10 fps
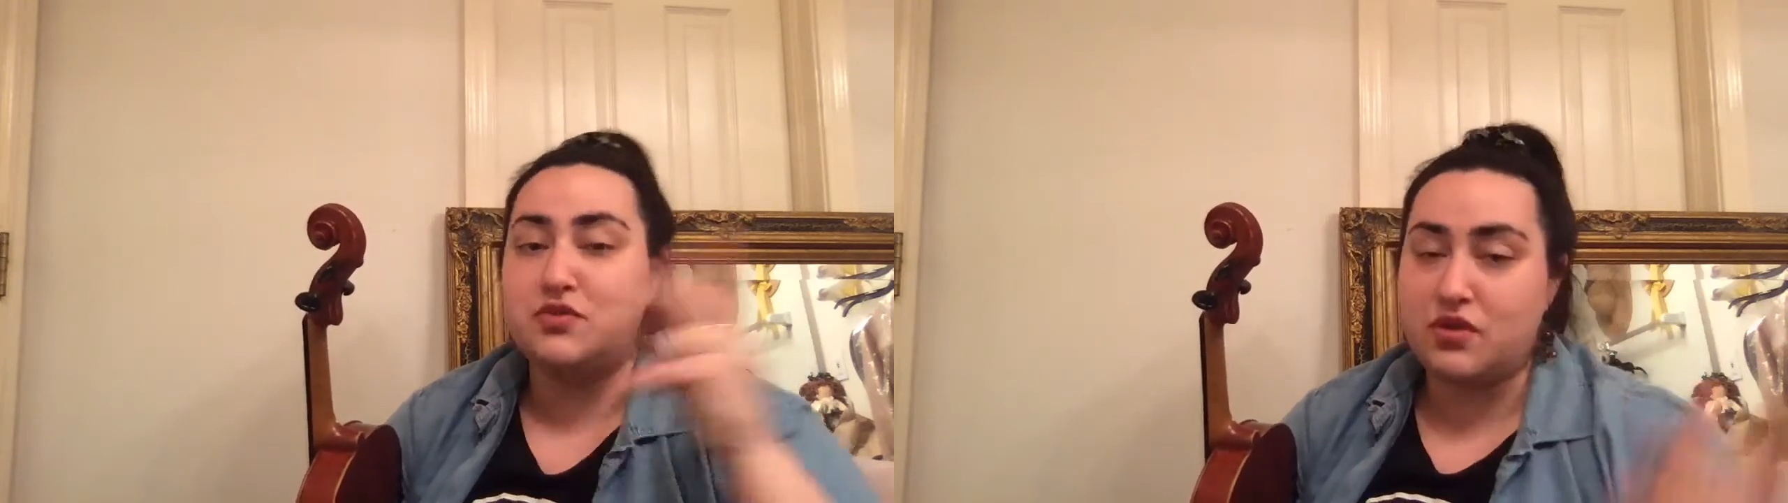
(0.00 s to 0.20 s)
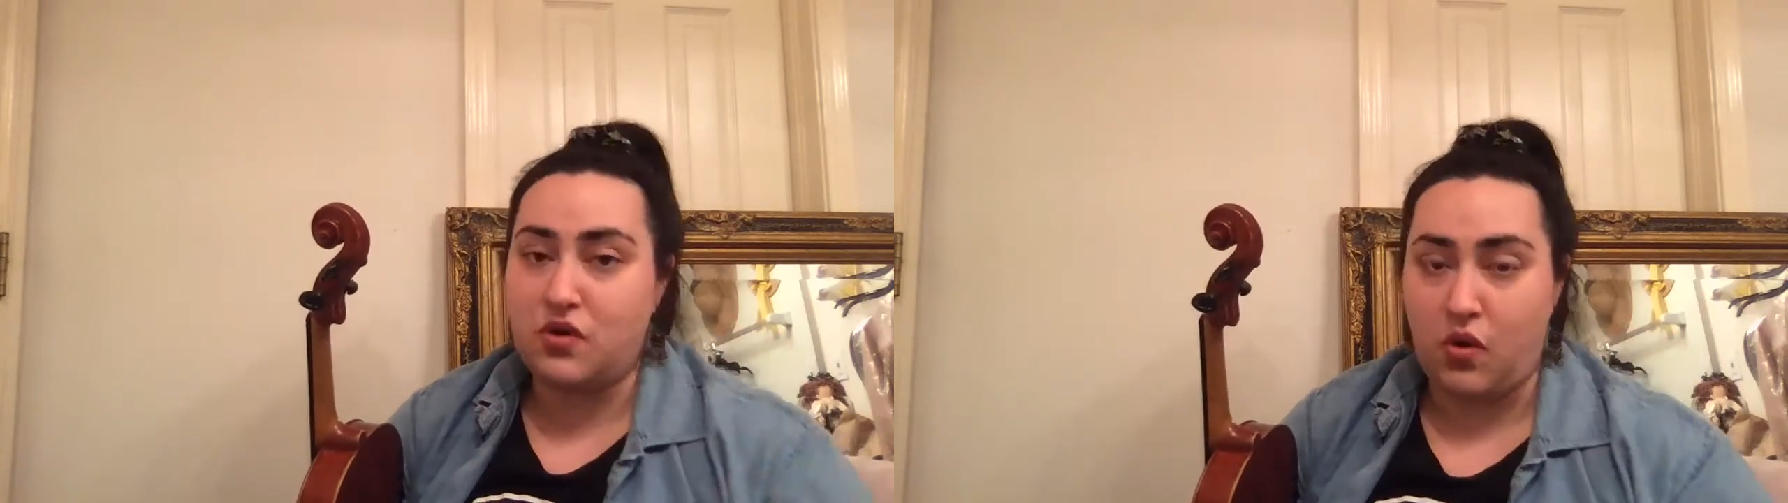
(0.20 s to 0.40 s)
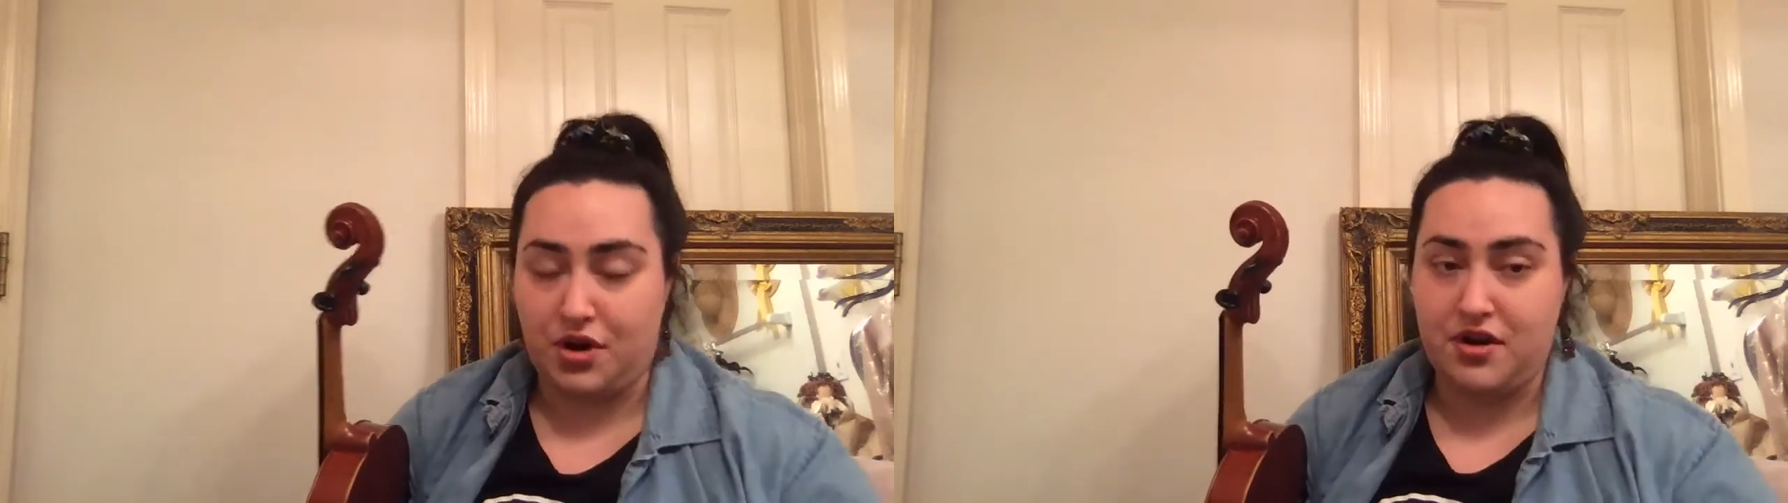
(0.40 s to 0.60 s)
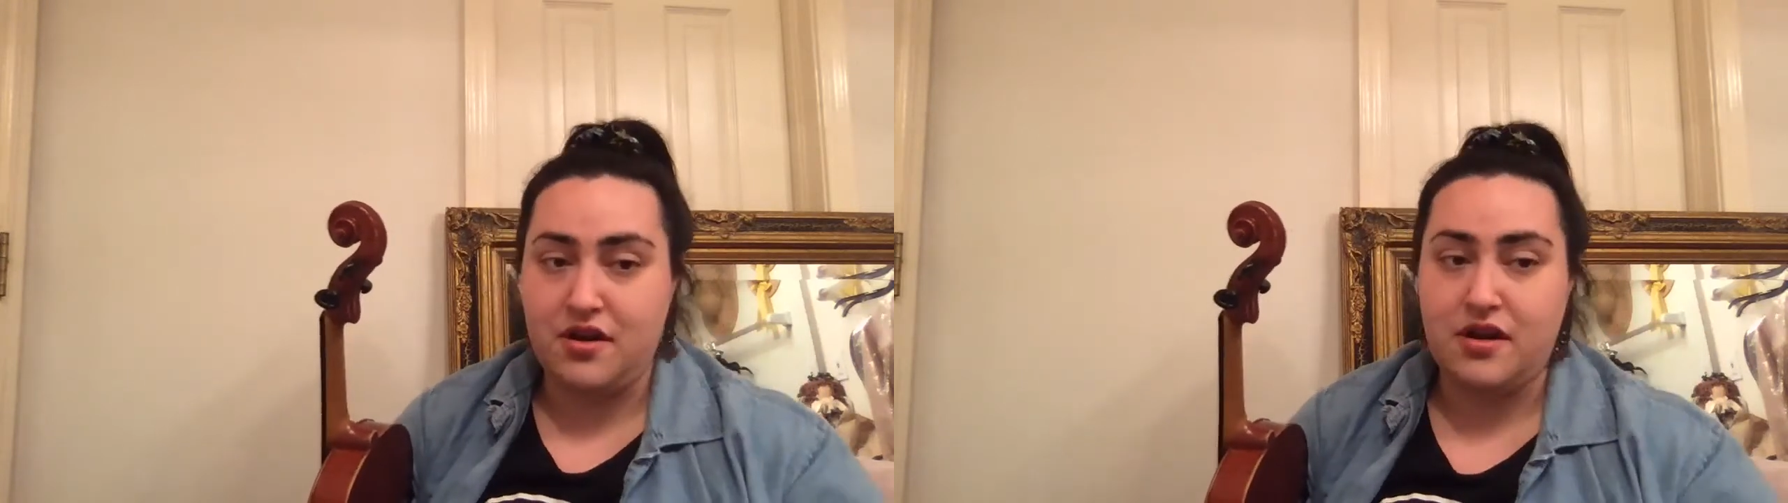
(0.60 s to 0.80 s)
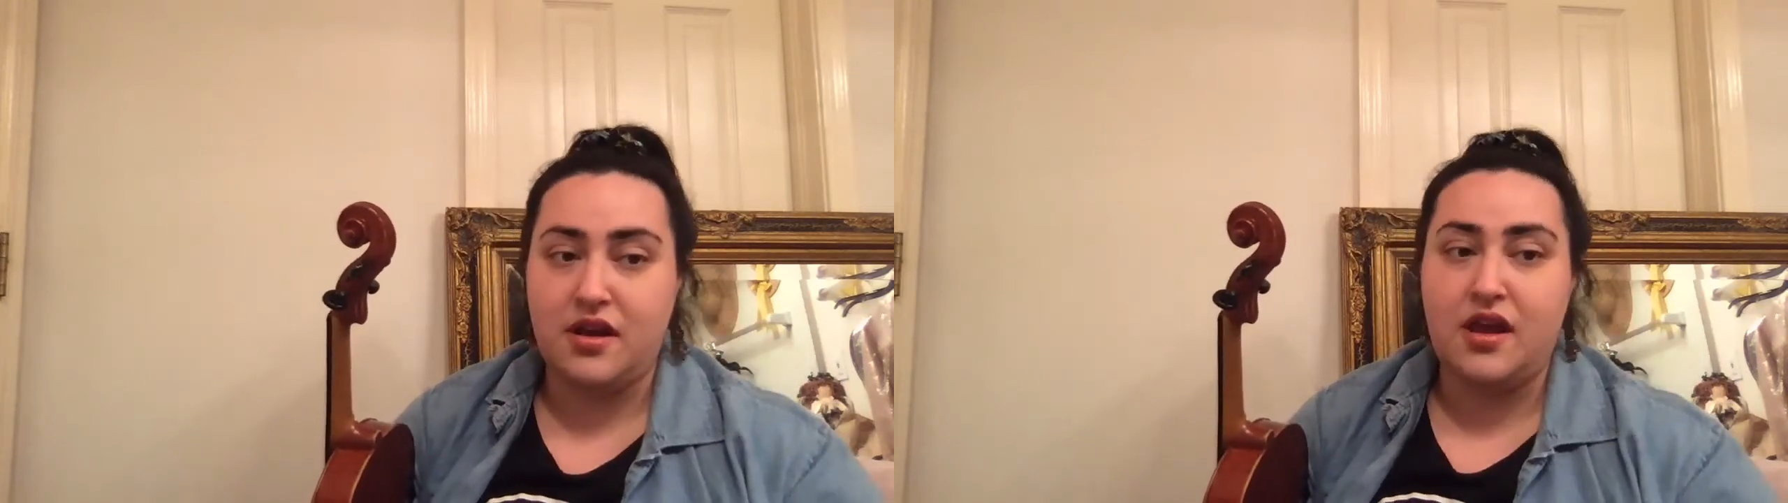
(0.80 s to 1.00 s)
quarter.
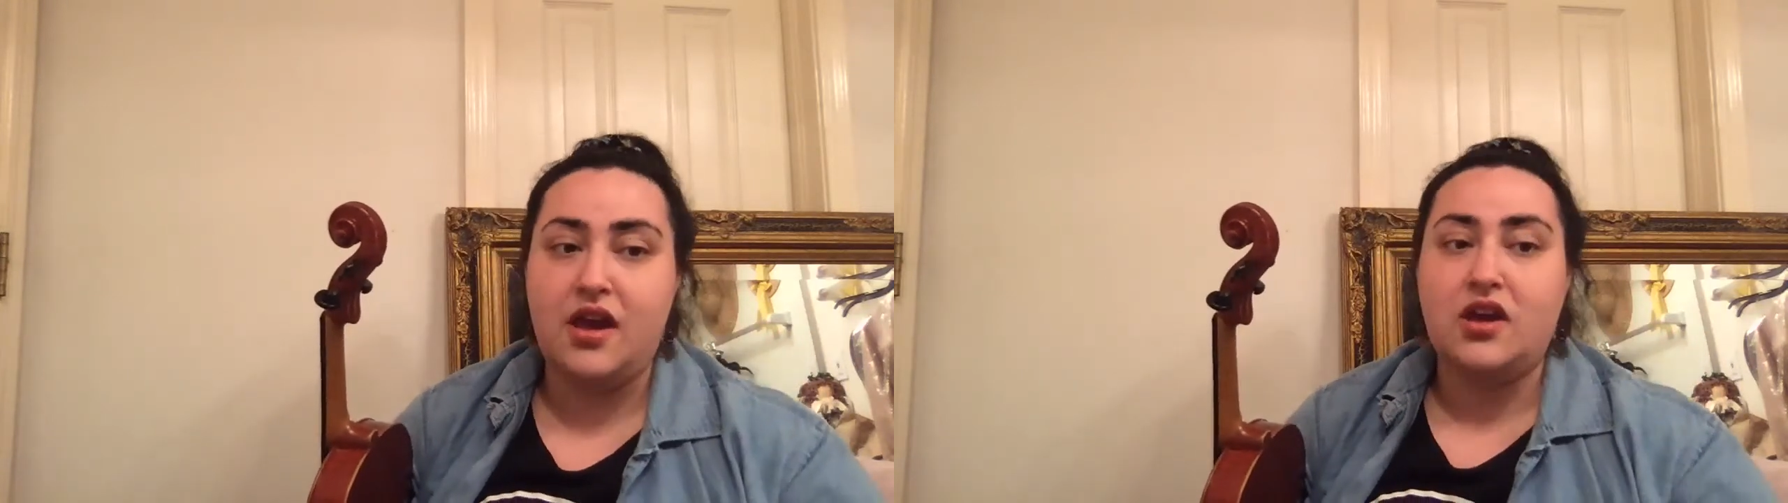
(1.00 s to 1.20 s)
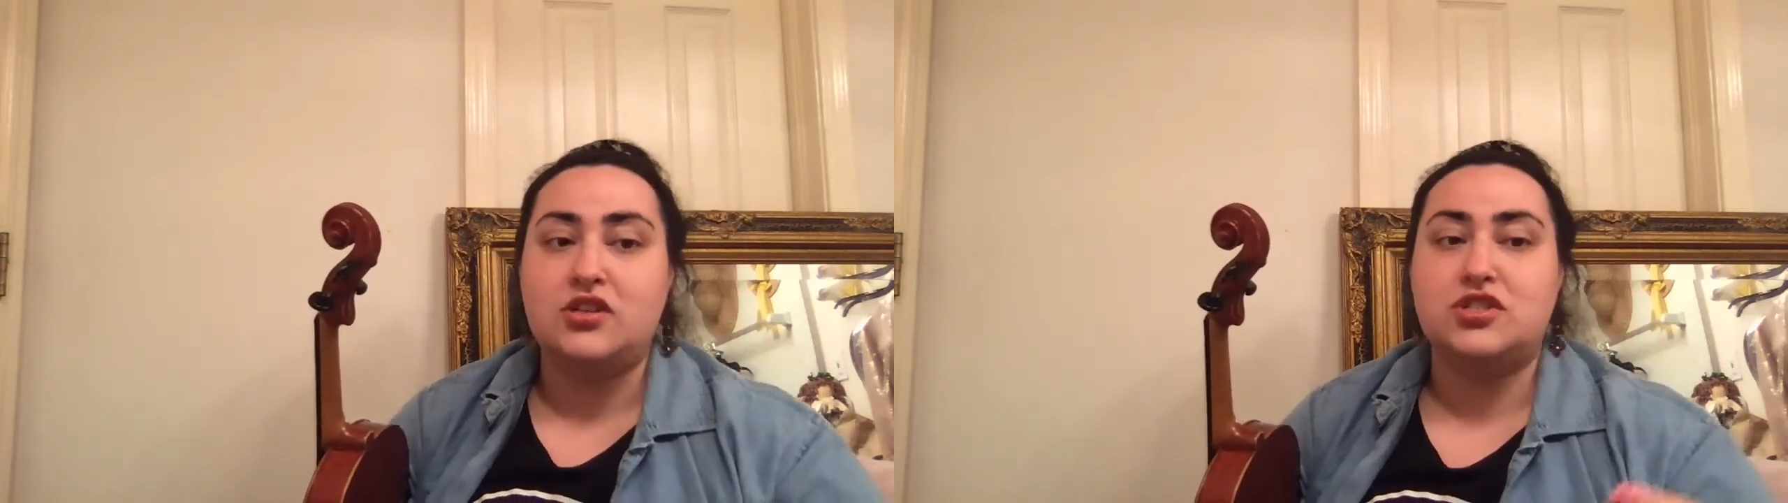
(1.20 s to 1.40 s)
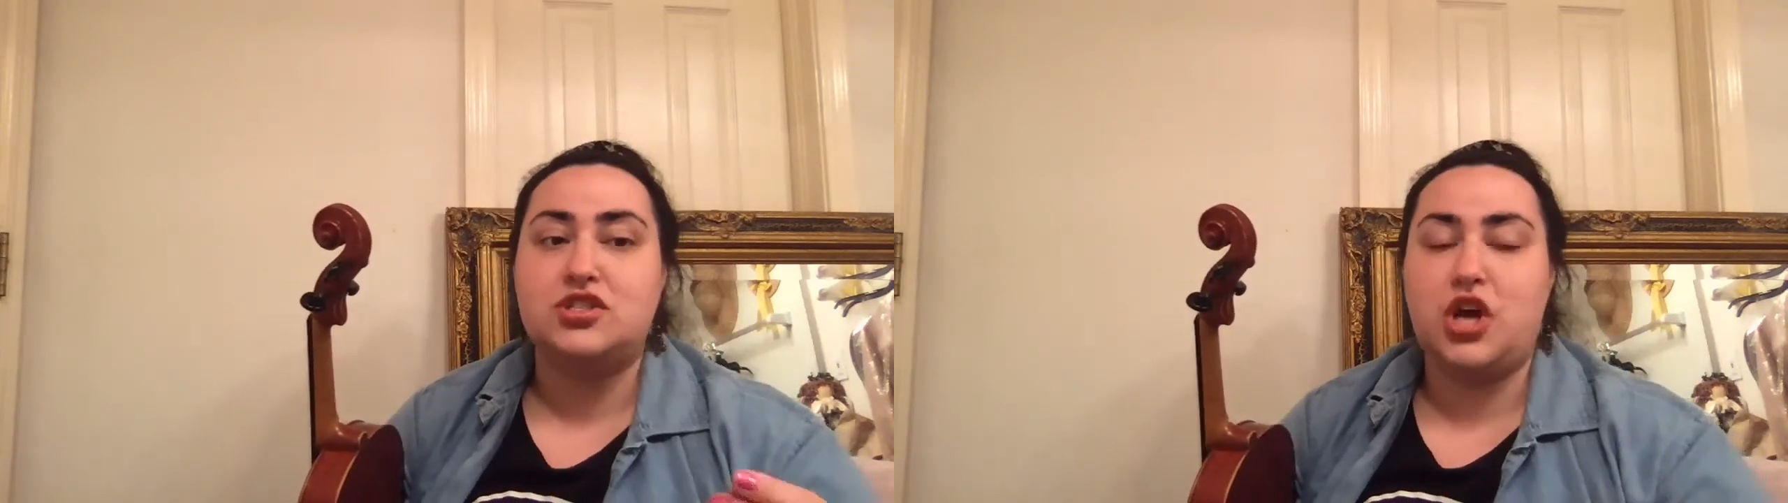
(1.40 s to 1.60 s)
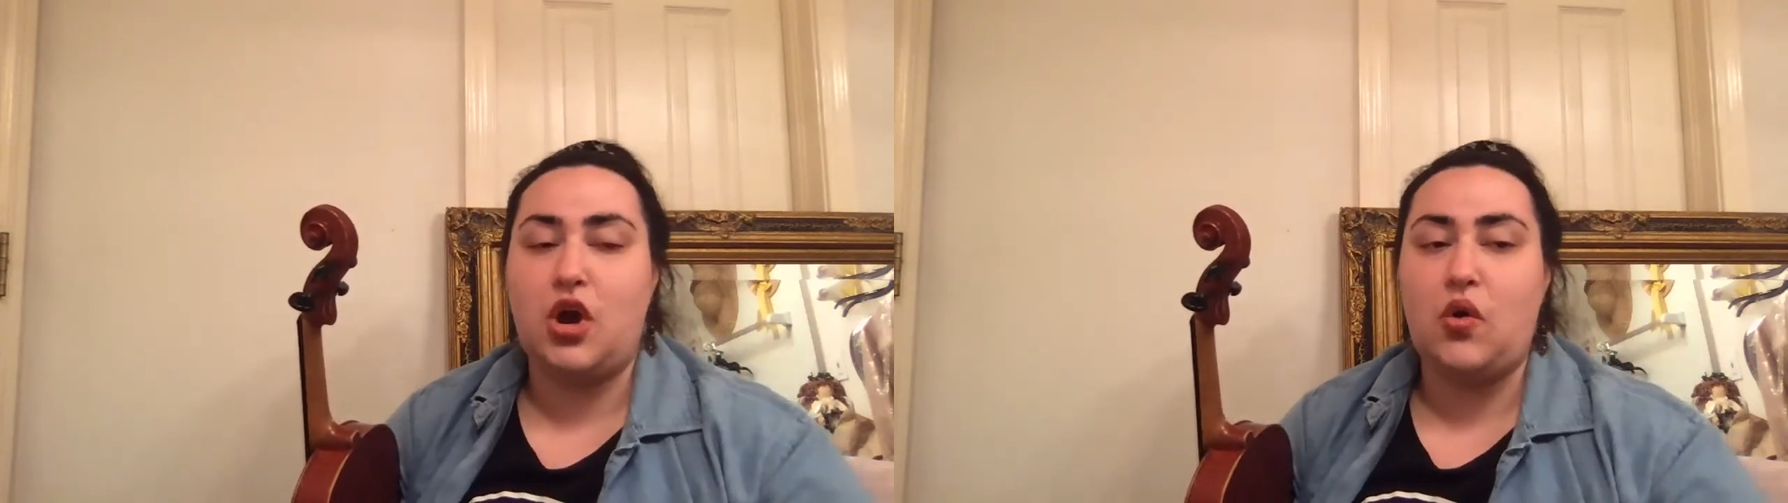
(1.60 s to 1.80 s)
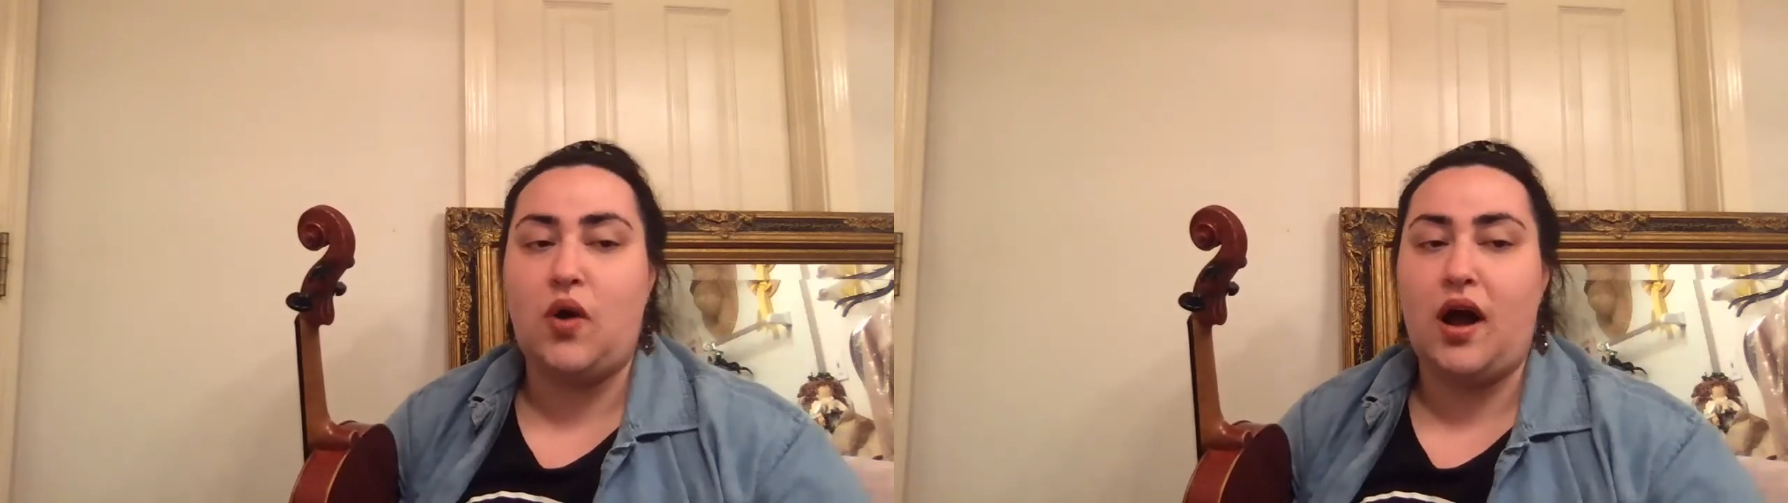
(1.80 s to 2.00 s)

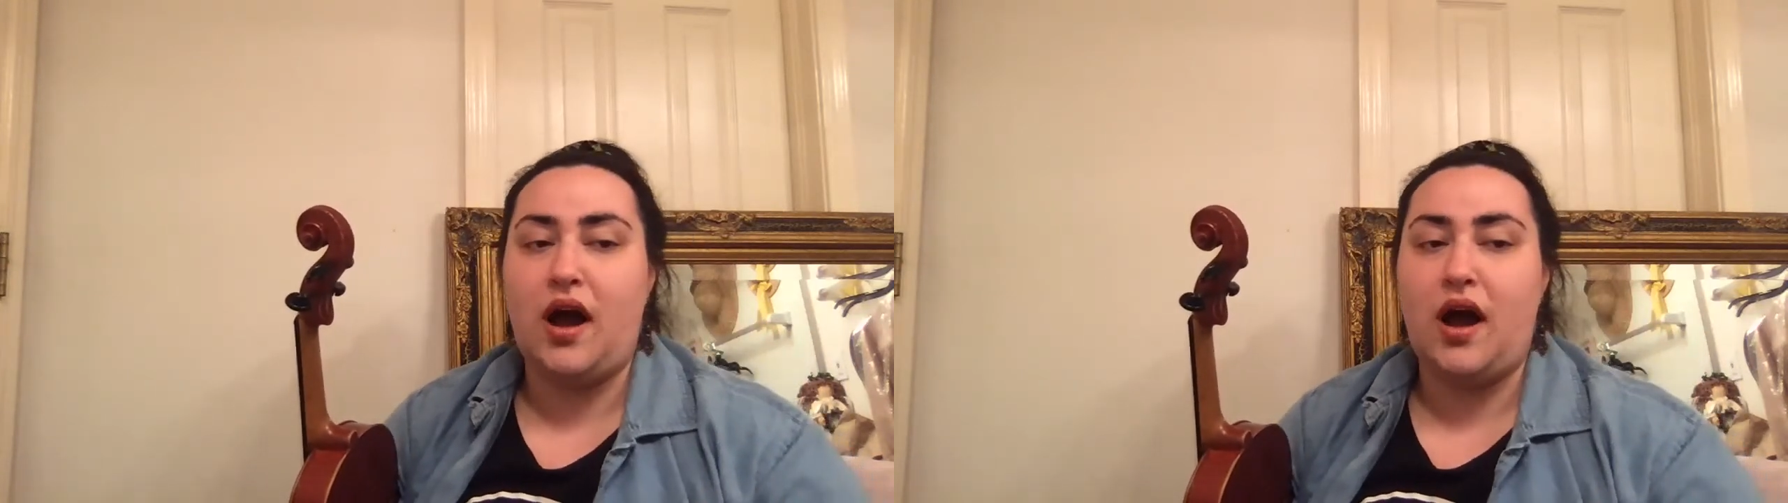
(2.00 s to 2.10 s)
So